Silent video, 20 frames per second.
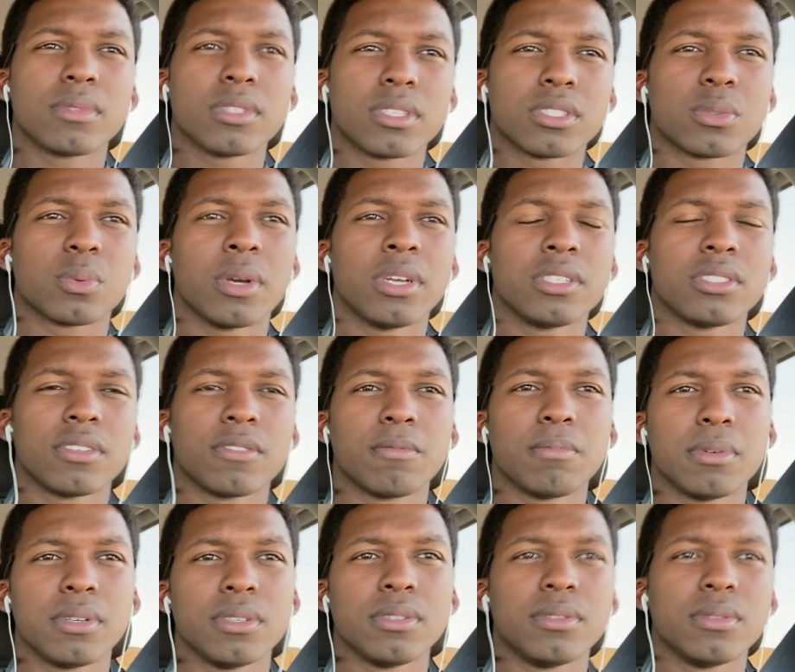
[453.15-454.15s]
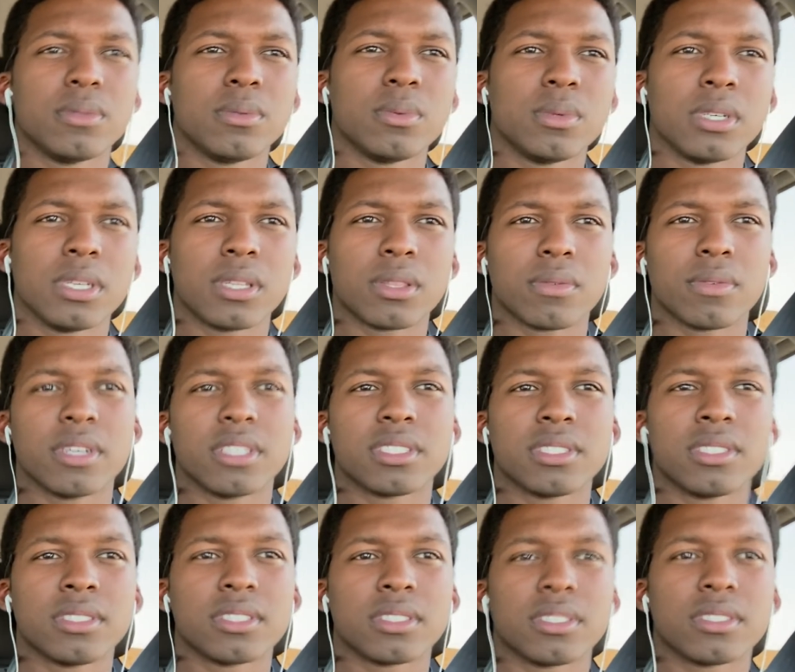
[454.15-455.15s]
Suede shift boot with red
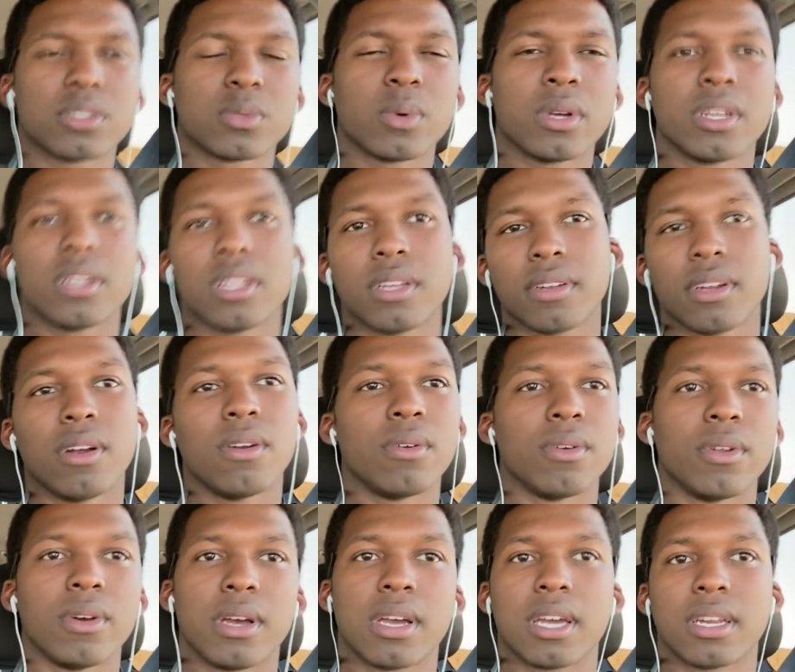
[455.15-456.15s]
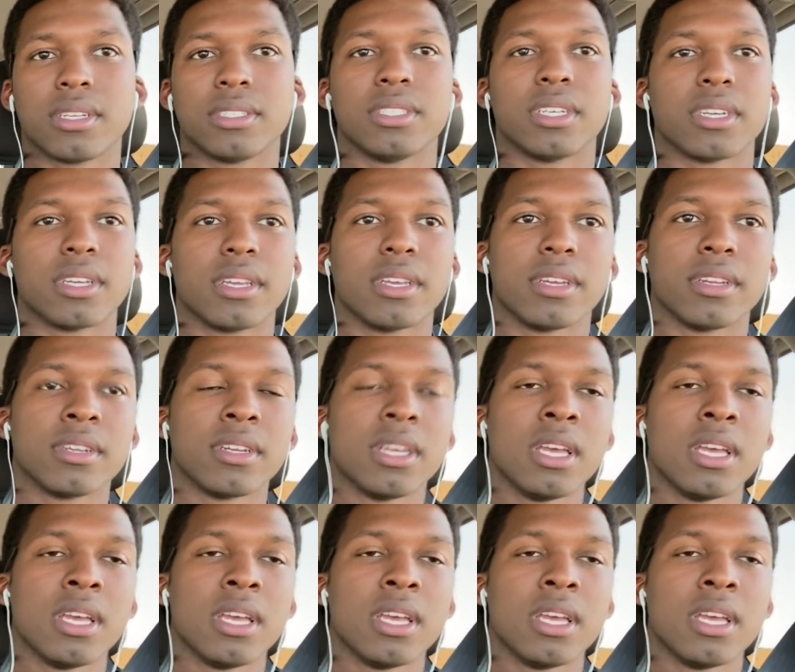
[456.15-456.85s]
stitching. Suede leather. I don't know. I got to check again.